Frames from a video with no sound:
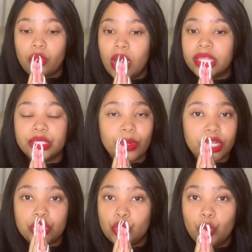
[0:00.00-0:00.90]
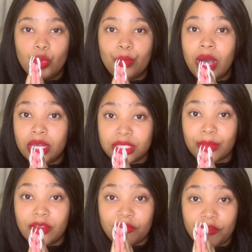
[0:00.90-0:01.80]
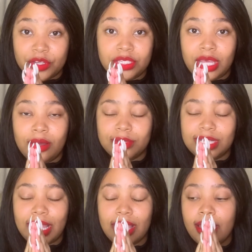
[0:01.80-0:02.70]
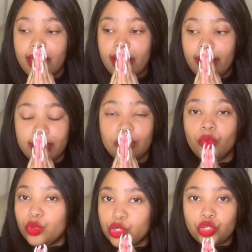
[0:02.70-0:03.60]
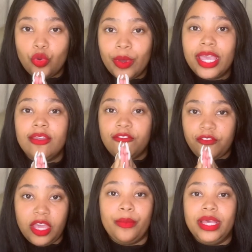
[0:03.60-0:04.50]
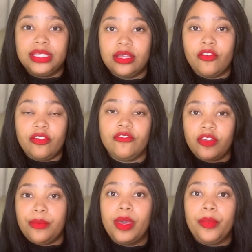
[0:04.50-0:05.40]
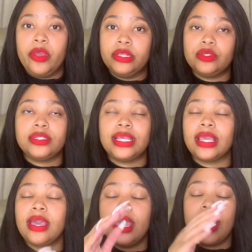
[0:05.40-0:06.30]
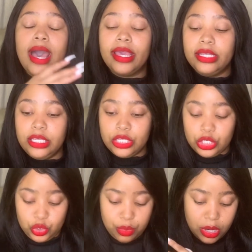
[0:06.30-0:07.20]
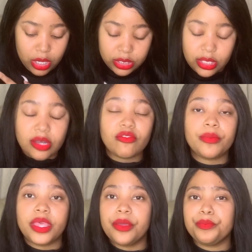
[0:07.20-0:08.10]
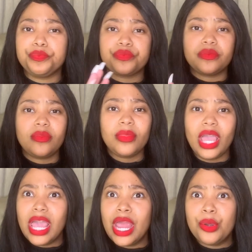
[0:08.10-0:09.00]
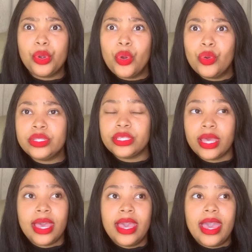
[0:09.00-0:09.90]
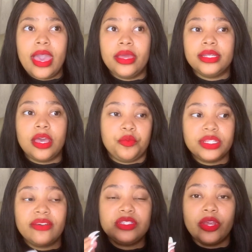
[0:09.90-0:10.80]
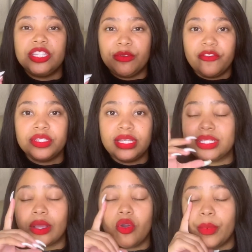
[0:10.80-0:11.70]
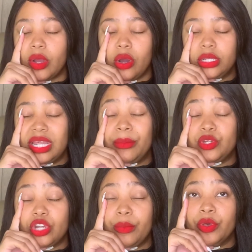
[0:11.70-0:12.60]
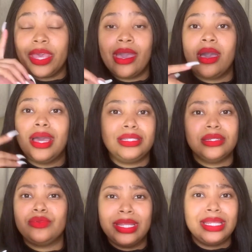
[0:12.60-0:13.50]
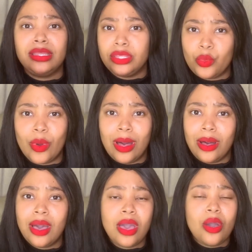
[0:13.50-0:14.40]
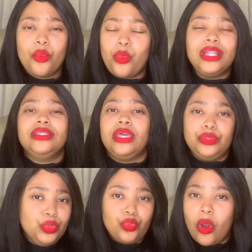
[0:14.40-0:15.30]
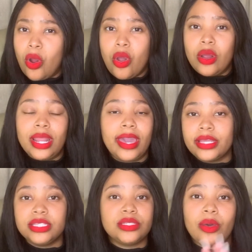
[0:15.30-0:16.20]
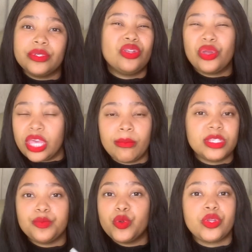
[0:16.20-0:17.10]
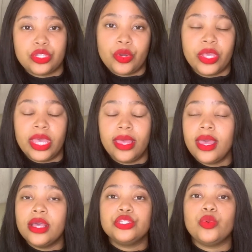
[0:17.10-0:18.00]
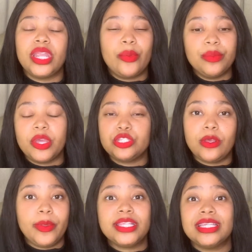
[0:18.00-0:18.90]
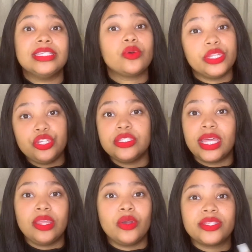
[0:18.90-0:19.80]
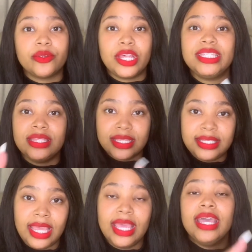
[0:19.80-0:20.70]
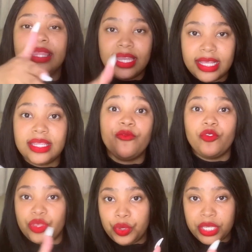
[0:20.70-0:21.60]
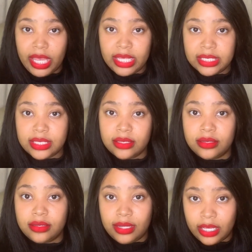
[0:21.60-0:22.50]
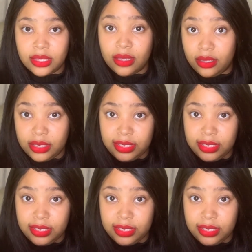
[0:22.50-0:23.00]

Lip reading: just wanted to pass my first year. I was like, I cannot go to Joburg and fail myself and fail my parents. So I was like, I need to pass. Then from there, I wrote, and after writing my first thing, like, oh my god, I'm in trouble here. I didn't write anything well. What did I do wrong? Like, I was not okay. My spirit was not okay. So when I went back to my place, I just continued studying because I was writing this day, the next day for 3 days. Like the